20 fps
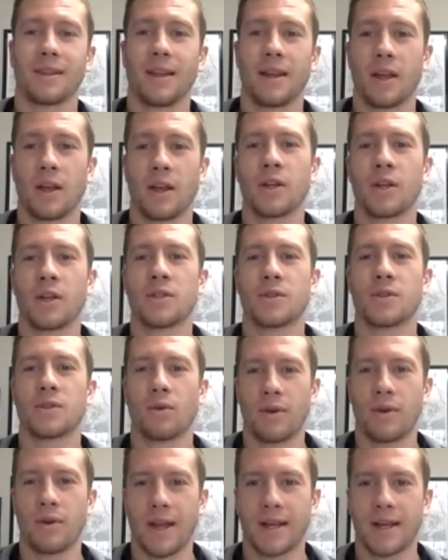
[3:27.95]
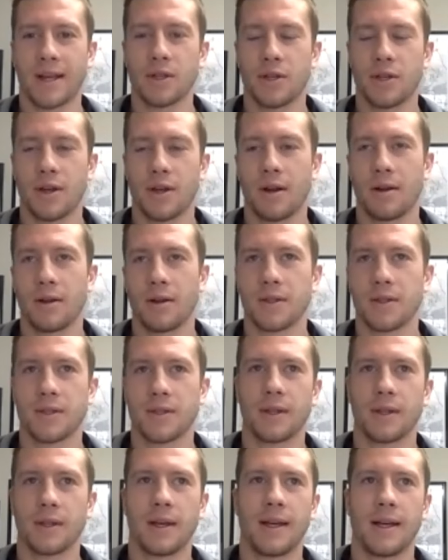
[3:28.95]
a good story I can share
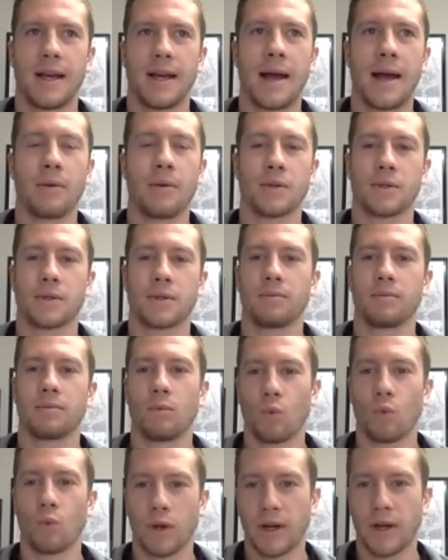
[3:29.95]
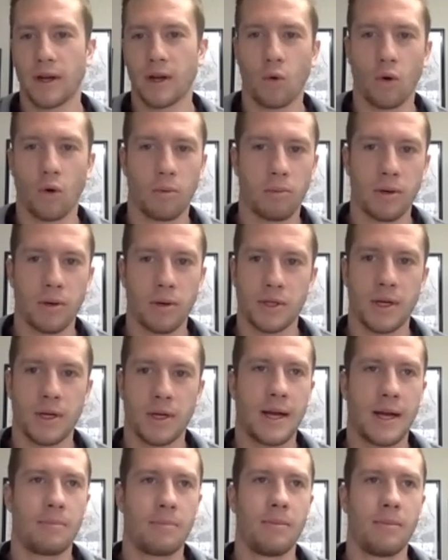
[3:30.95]
is I was working a corporate
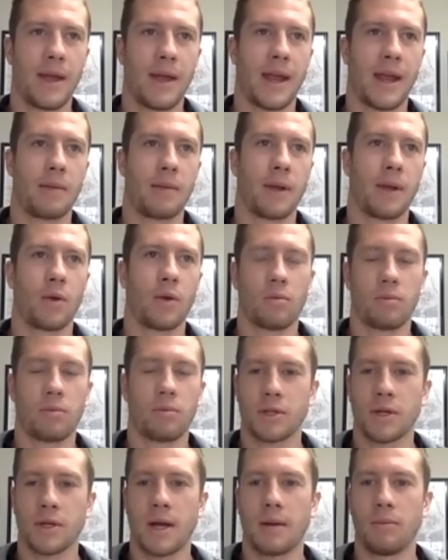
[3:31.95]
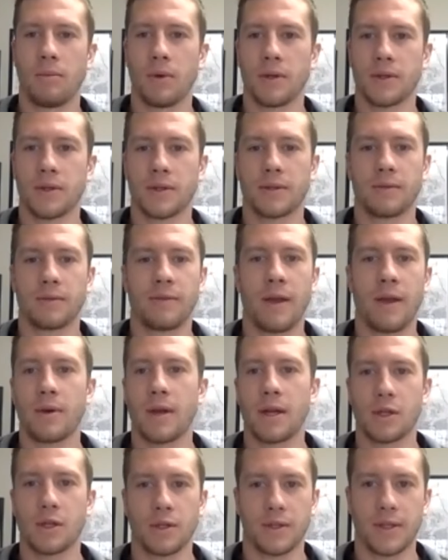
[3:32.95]
job and my corporate job was
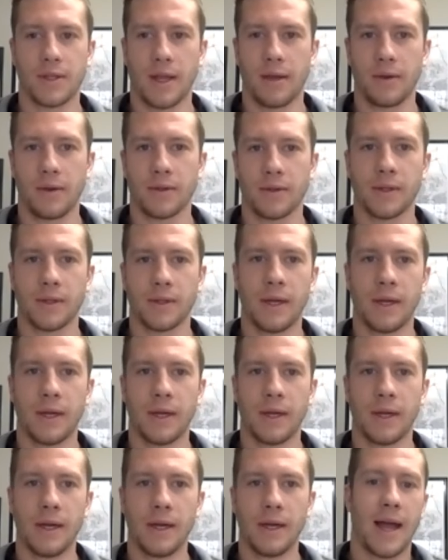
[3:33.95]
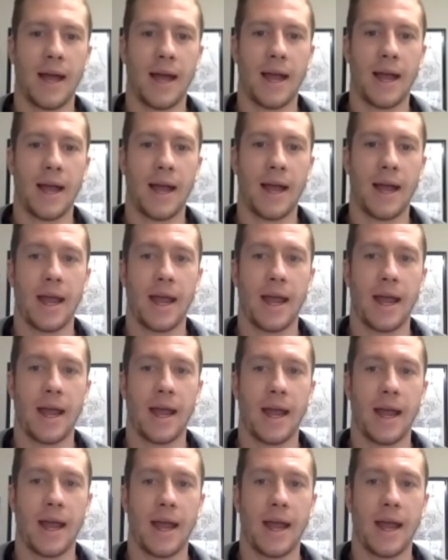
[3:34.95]
foundation sales. I ended up